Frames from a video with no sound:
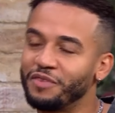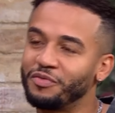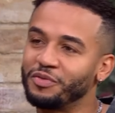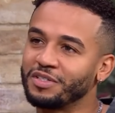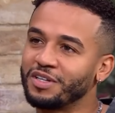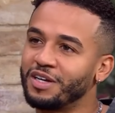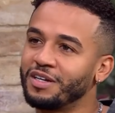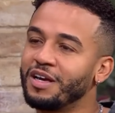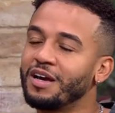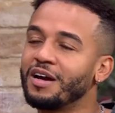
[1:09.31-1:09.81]

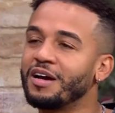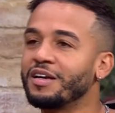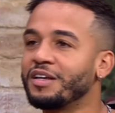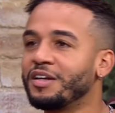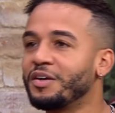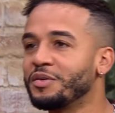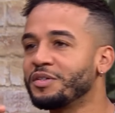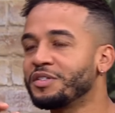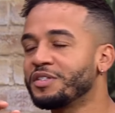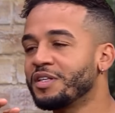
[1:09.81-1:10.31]
Everyone's kind of, oh,
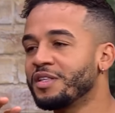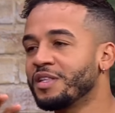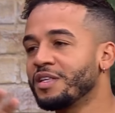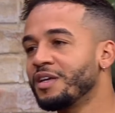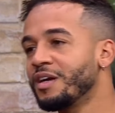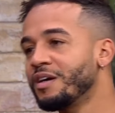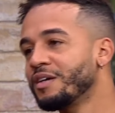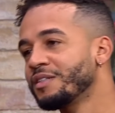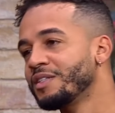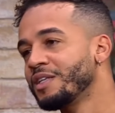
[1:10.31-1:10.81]
you know, it's at the
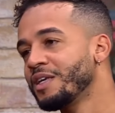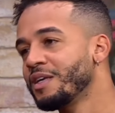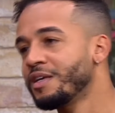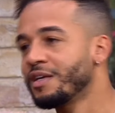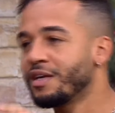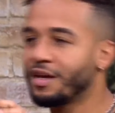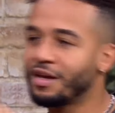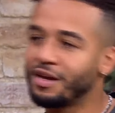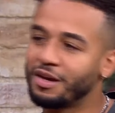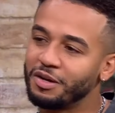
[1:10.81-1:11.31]
young
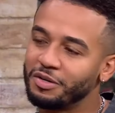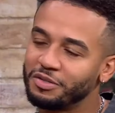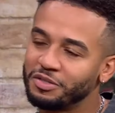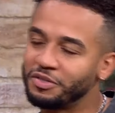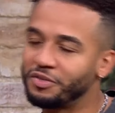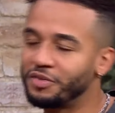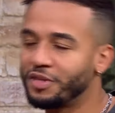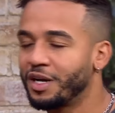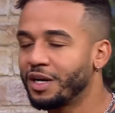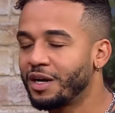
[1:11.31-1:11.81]
teen girls
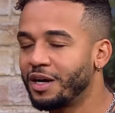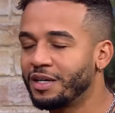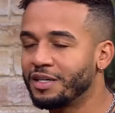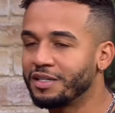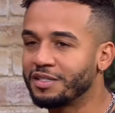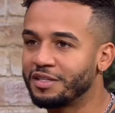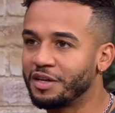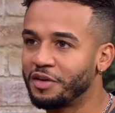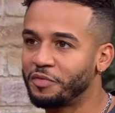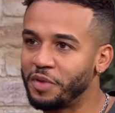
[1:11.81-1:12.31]
and all that kind
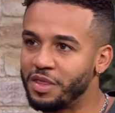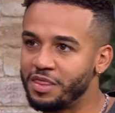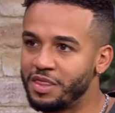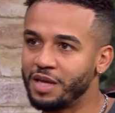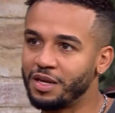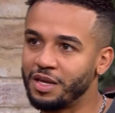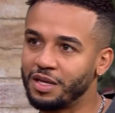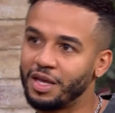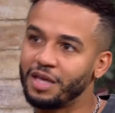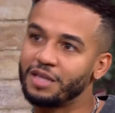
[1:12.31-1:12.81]
of stuff, and
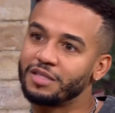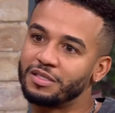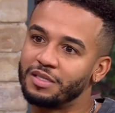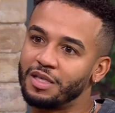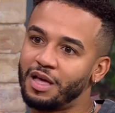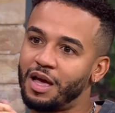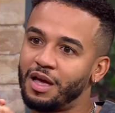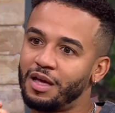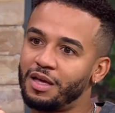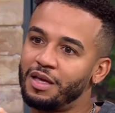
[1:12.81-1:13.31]
then it is
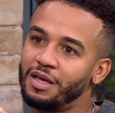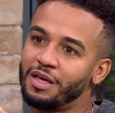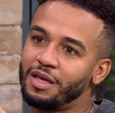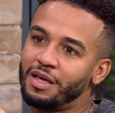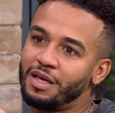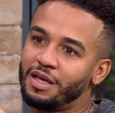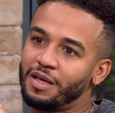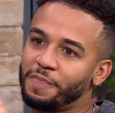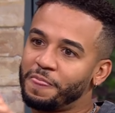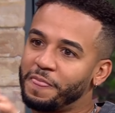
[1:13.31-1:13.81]
that
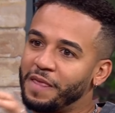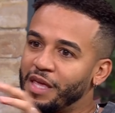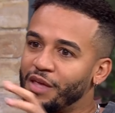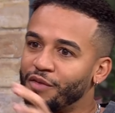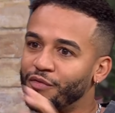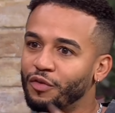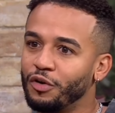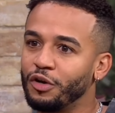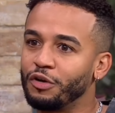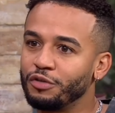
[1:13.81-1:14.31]

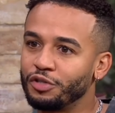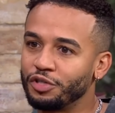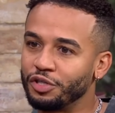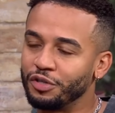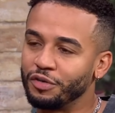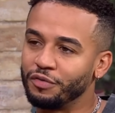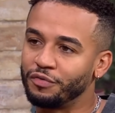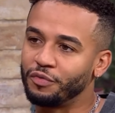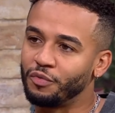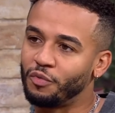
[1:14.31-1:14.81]

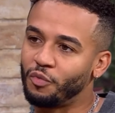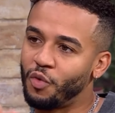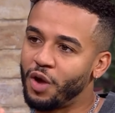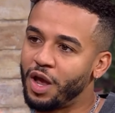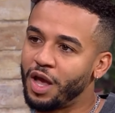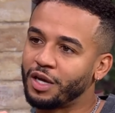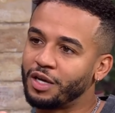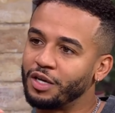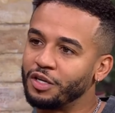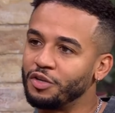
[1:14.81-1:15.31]
evolution of
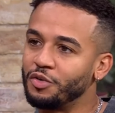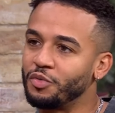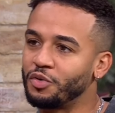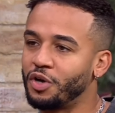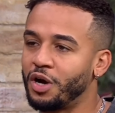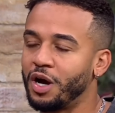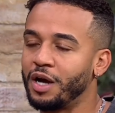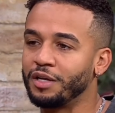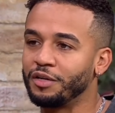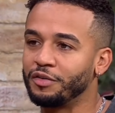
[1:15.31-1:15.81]
where can you
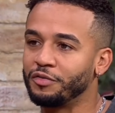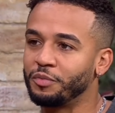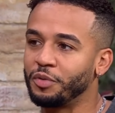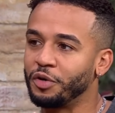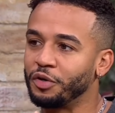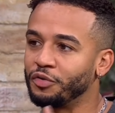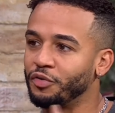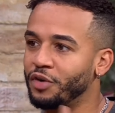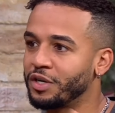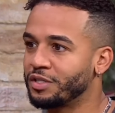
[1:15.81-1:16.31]
kind of
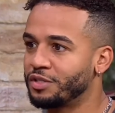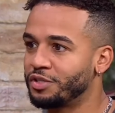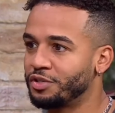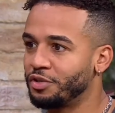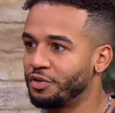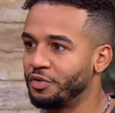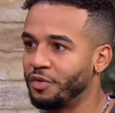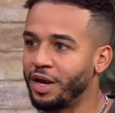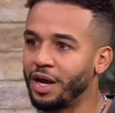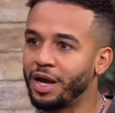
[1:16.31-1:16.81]
progress
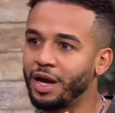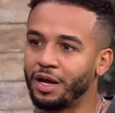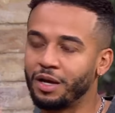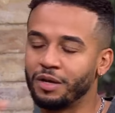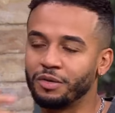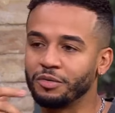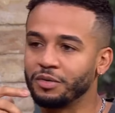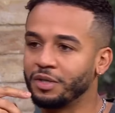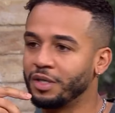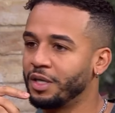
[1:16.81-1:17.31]
to
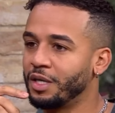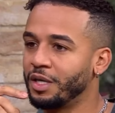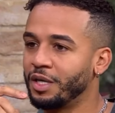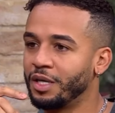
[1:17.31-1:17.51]
how